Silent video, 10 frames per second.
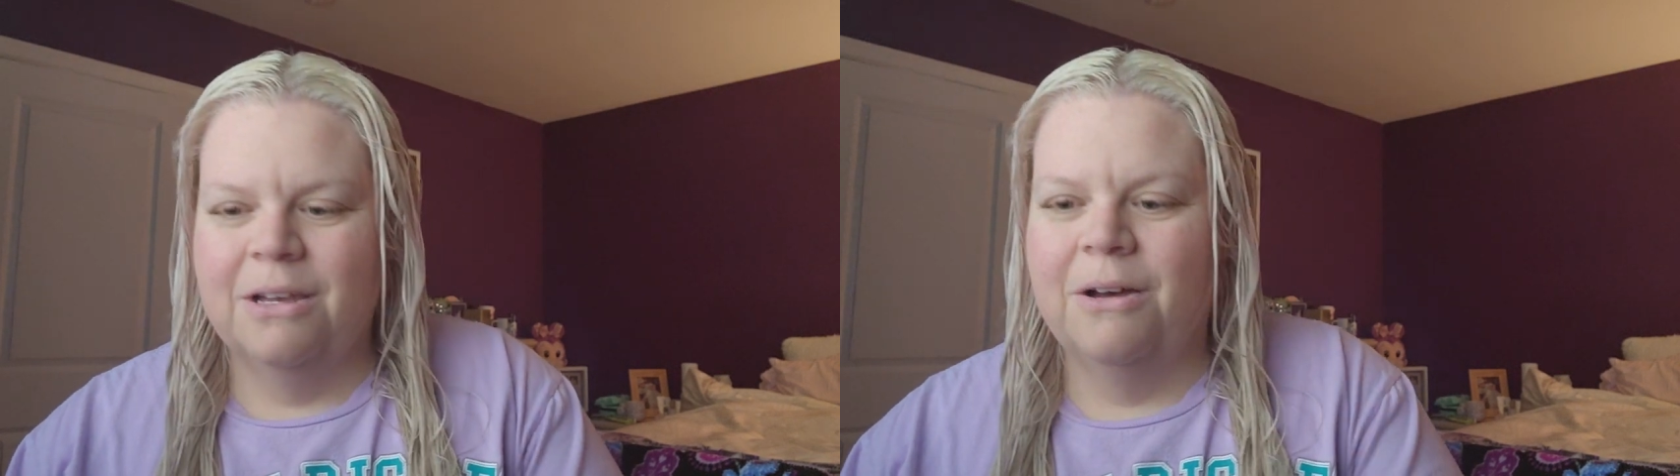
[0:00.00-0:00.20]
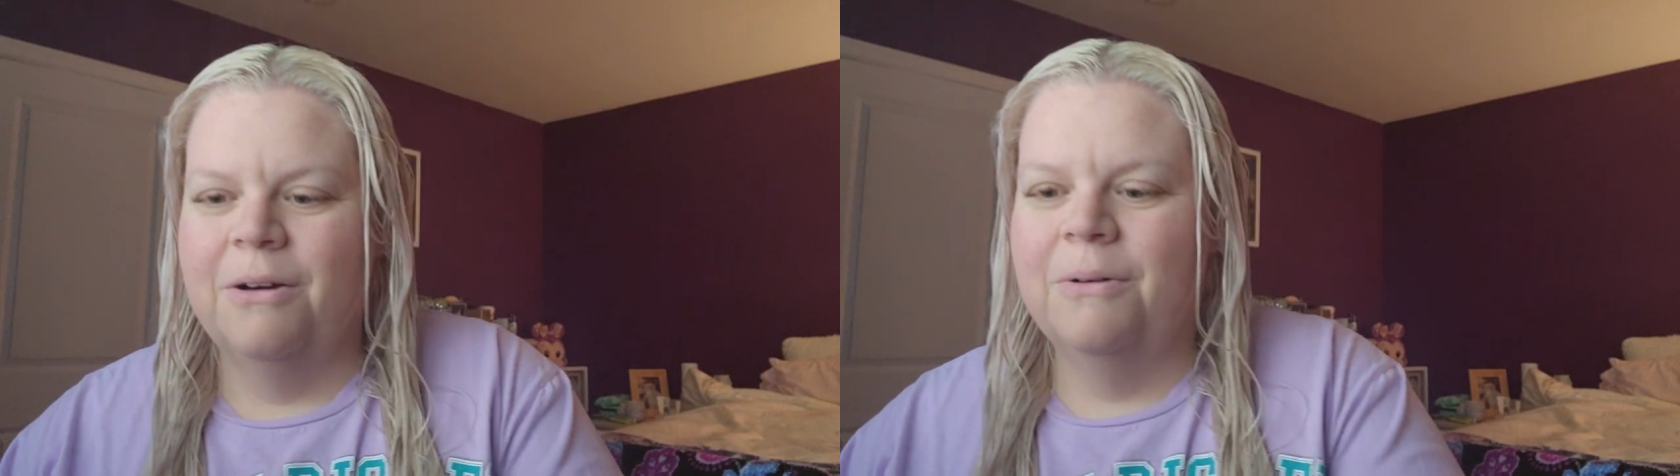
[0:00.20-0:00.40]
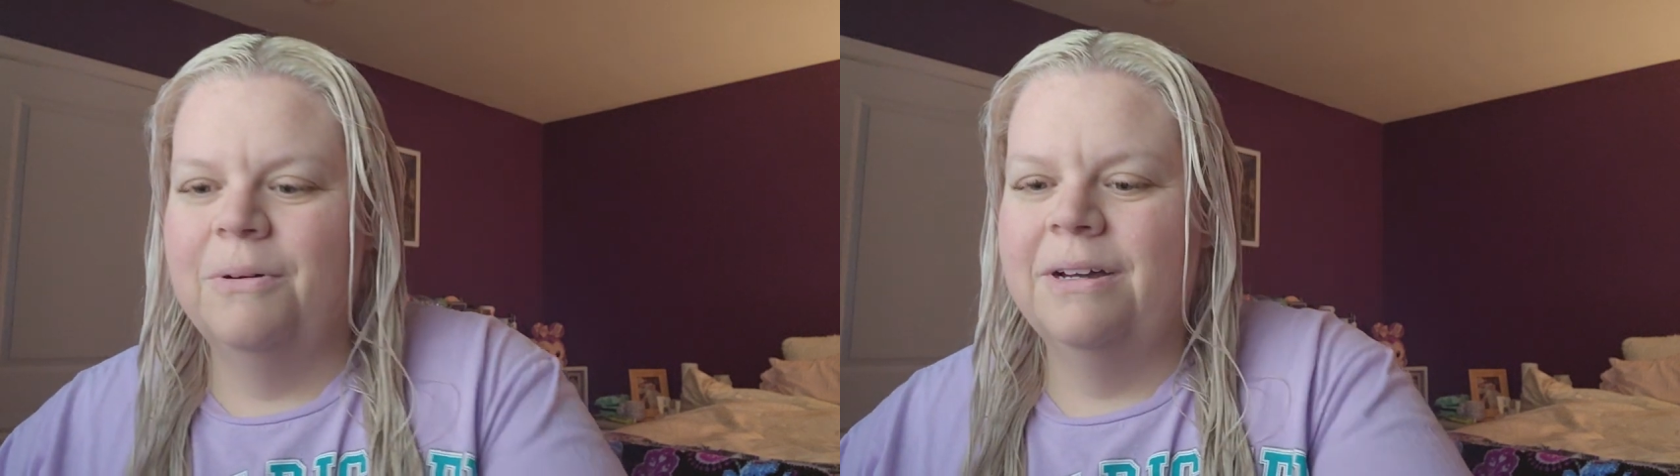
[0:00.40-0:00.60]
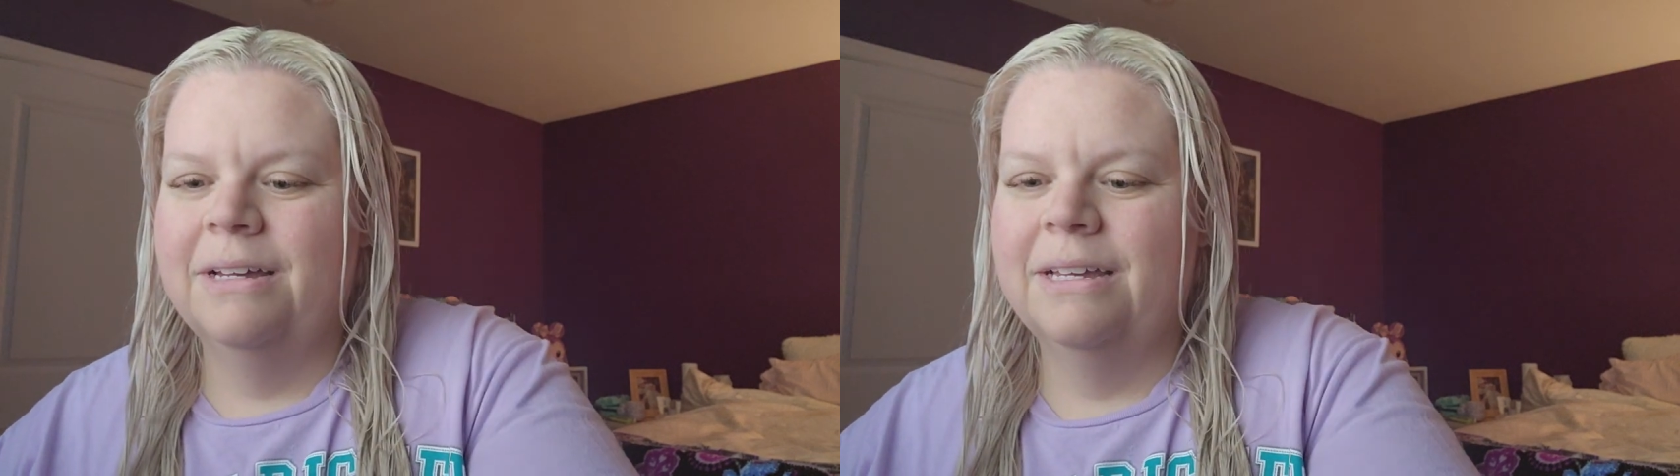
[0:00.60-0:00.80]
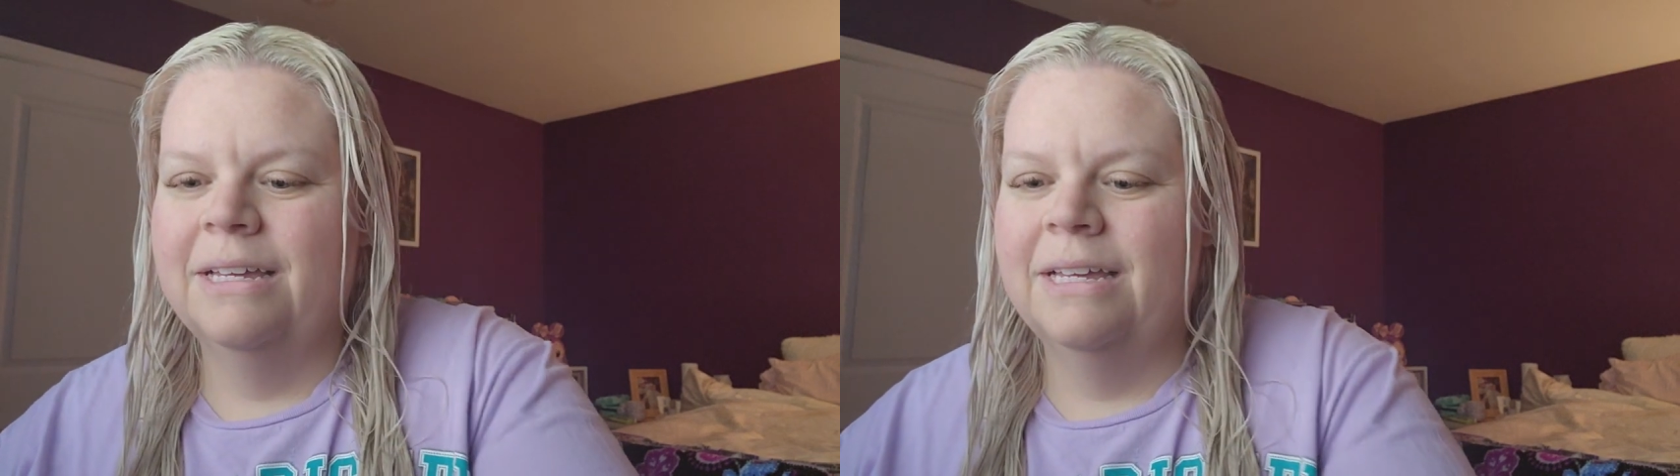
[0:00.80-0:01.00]
so
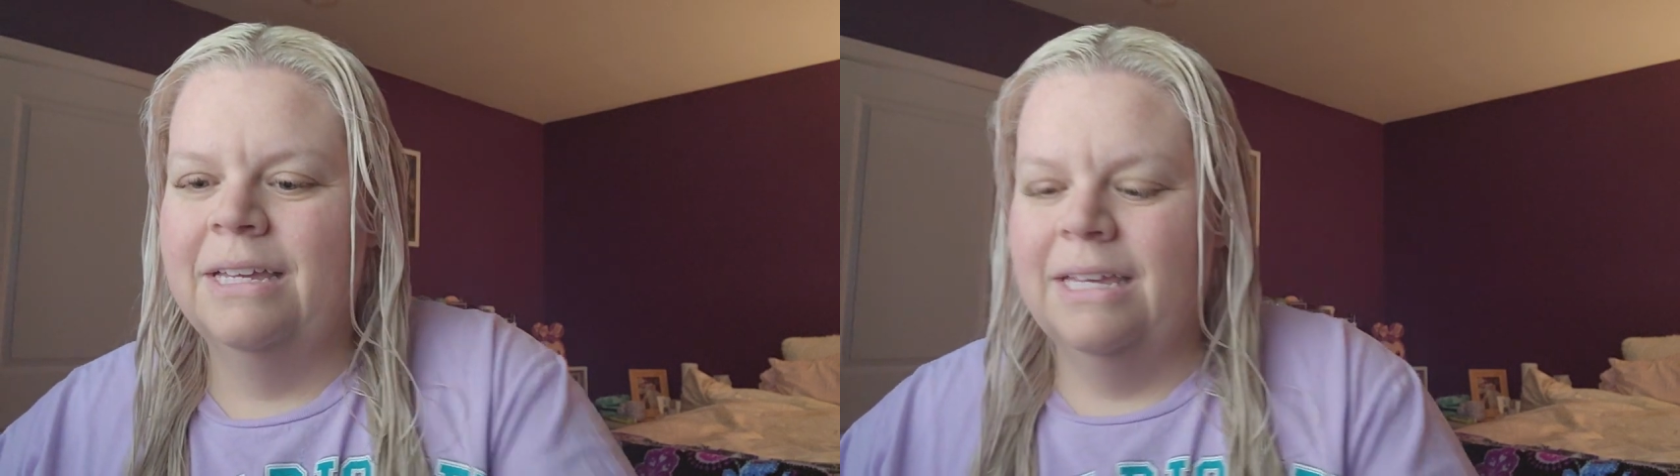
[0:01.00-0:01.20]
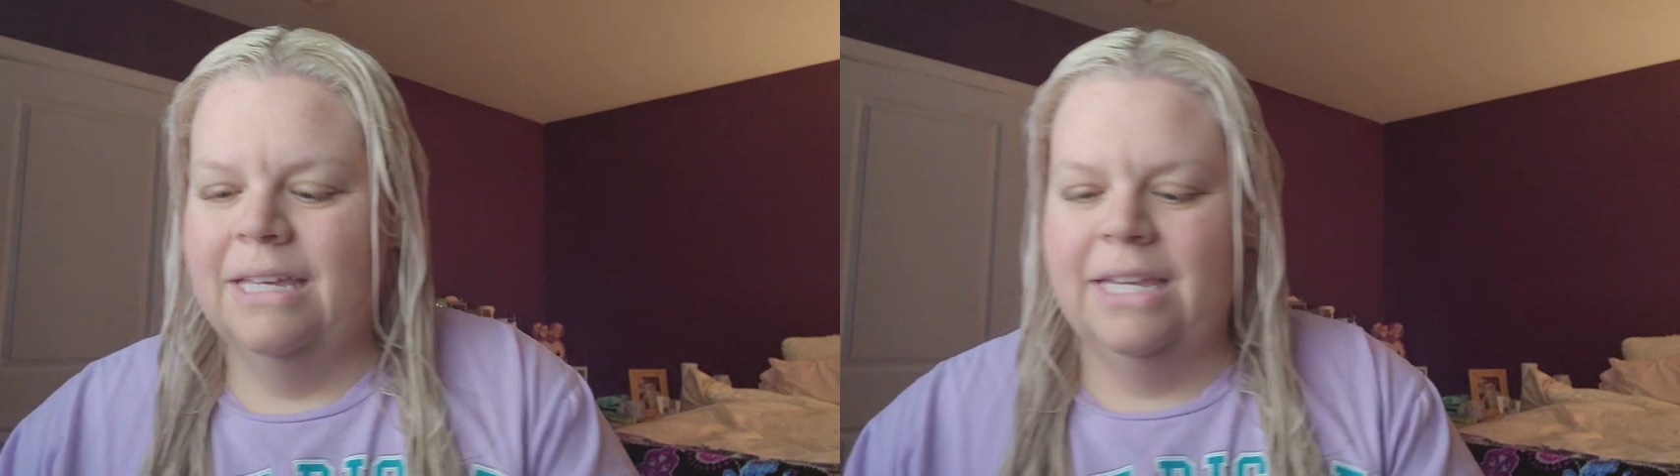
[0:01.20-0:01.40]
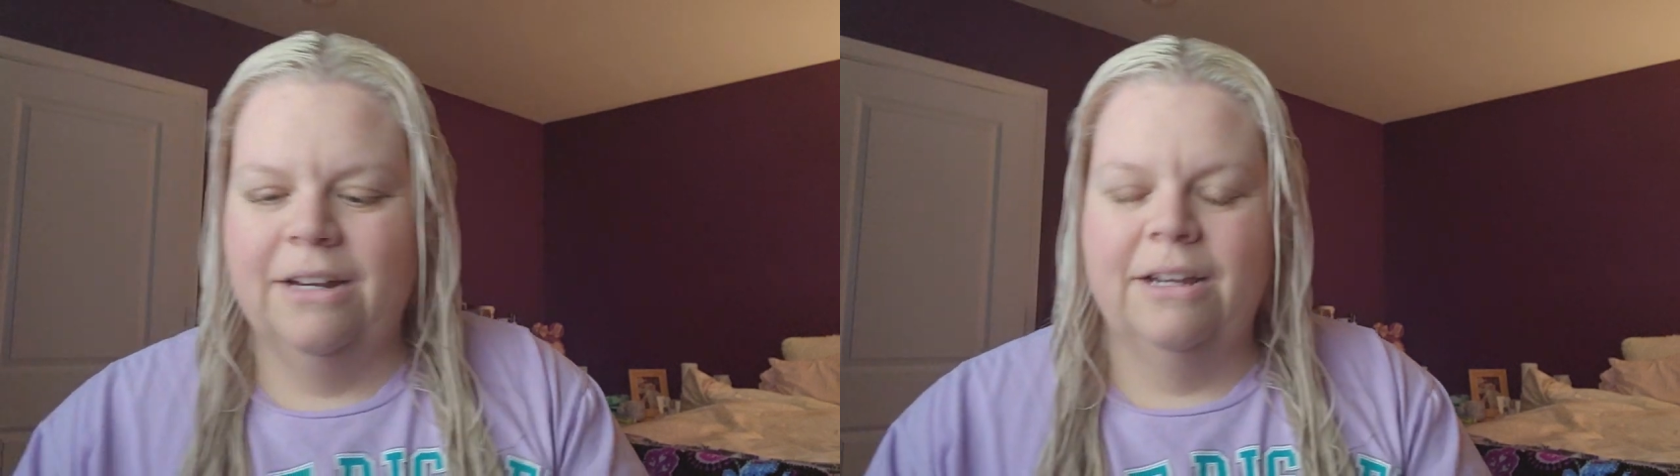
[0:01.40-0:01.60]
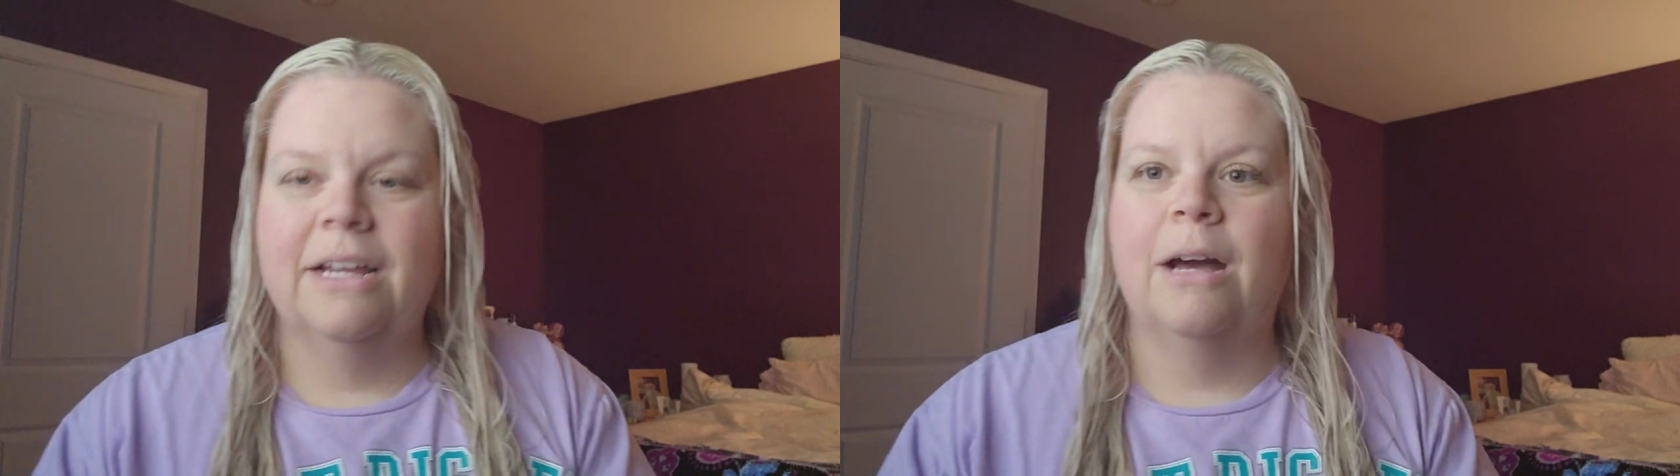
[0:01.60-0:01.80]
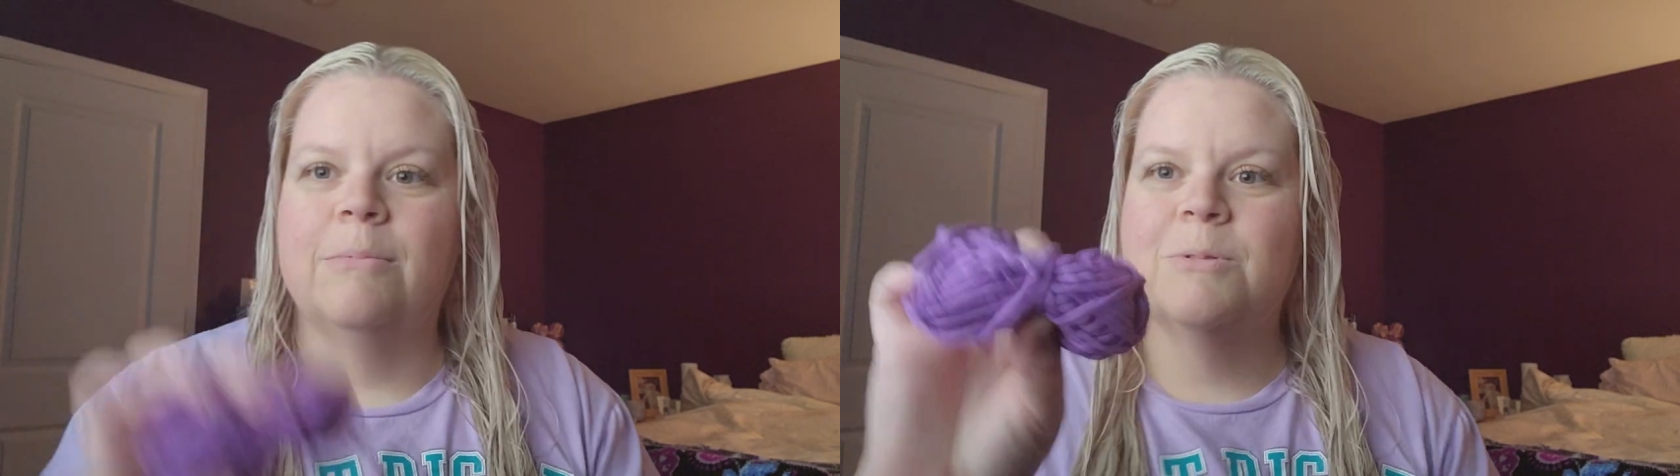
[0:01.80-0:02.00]
here
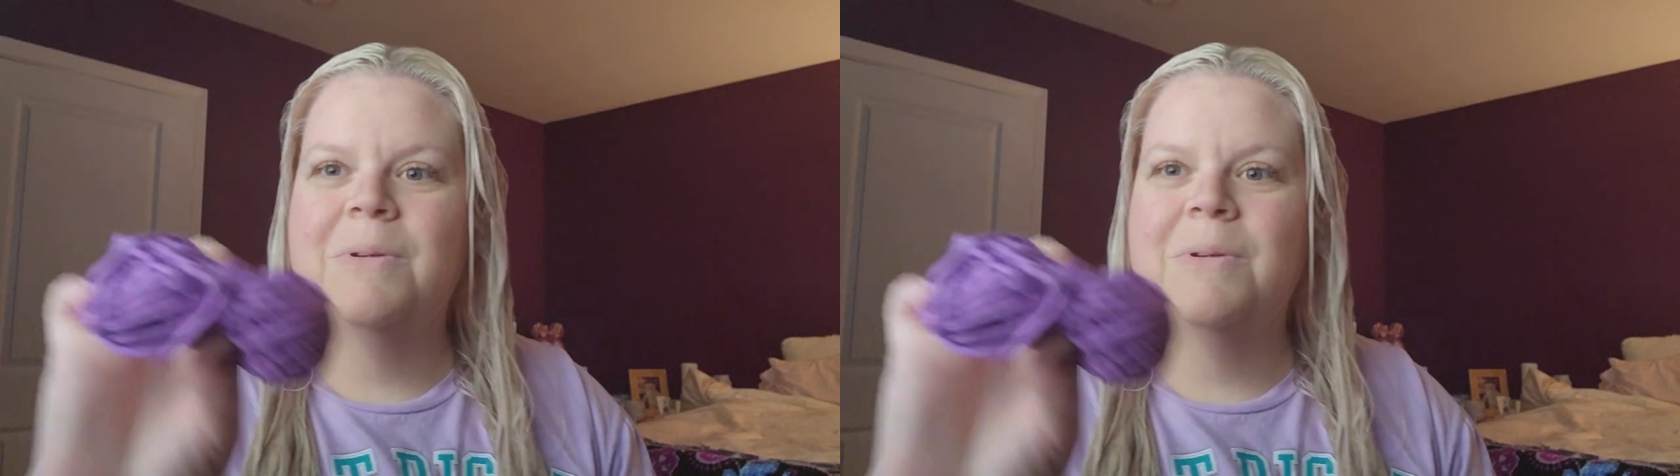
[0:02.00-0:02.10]
it comes